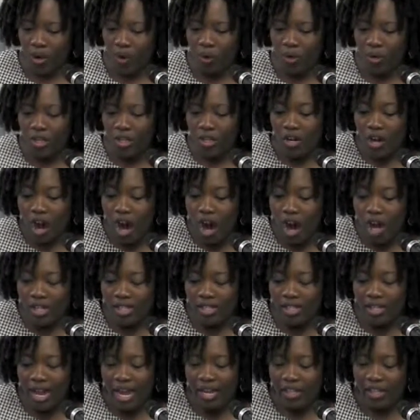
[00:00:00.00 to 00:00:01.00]
We'd
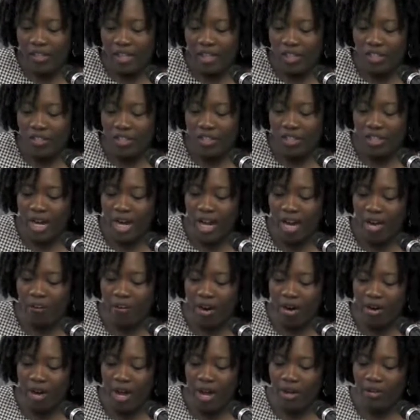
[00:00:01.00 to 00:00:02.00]
gawked at
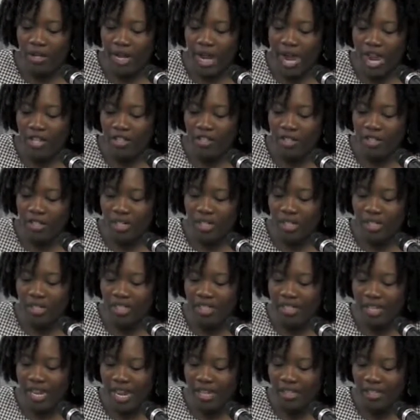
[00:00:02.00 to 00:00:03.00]
lunchtime around
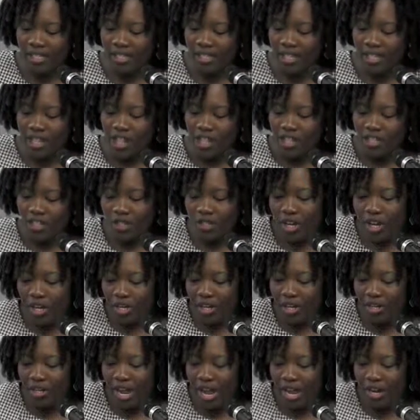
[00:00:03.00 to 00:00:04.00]
Anjani's desk,
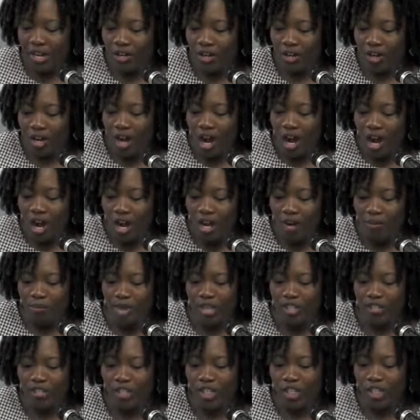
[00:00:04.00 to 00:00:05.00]
shuddered at her calm
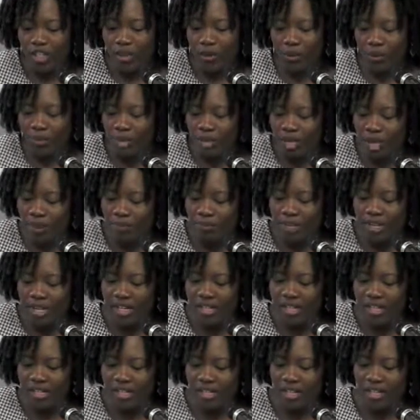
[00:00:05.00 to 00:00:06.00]
as she loaded up the
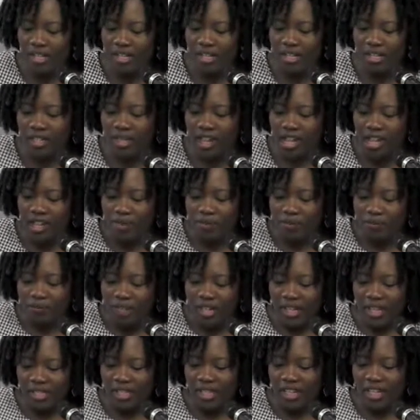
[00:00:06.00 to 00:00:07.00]
insulin,
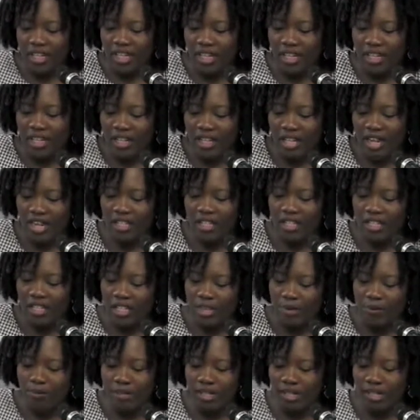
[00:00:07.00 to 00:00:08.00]
flicked the needle and
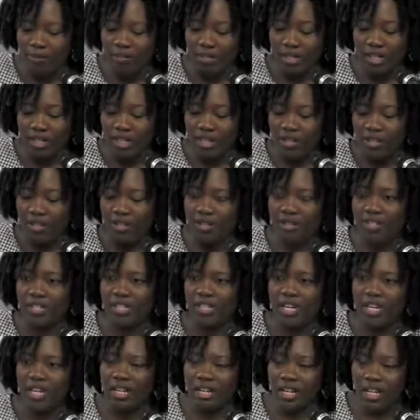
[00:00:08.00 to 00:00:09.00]
slipped it beneath her
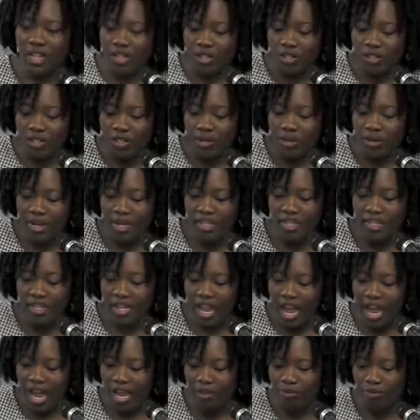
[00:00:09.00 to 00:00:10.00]
skin into its
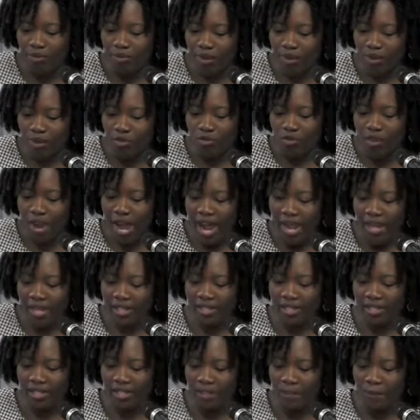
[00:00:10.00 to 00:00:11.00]
live blue
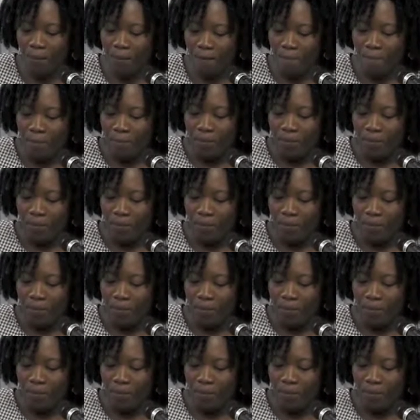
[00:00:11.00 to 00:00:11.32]
tracks.